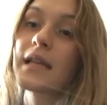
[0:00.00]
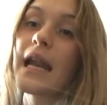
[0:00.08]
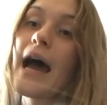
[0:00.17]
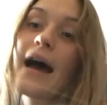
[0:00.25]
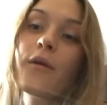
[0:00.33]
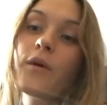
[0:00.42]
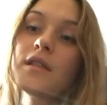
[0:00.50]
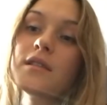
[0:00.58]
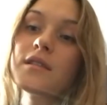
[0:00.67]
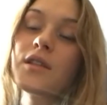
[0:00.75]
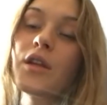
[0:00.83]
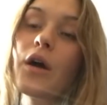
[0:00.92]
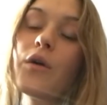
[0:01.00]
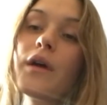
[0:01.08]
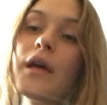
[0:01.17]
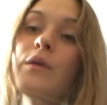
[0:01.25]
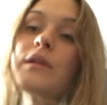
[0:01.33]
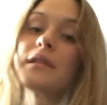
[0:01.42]
that I was. You know,
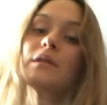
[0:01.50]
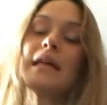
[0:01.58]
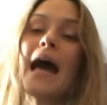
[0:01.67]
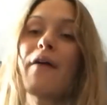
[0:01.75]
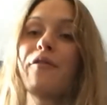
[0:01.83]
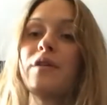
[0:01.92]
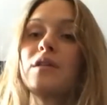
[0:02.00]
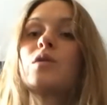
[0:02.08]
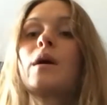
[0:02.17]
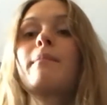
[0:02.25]
it was it was half of us who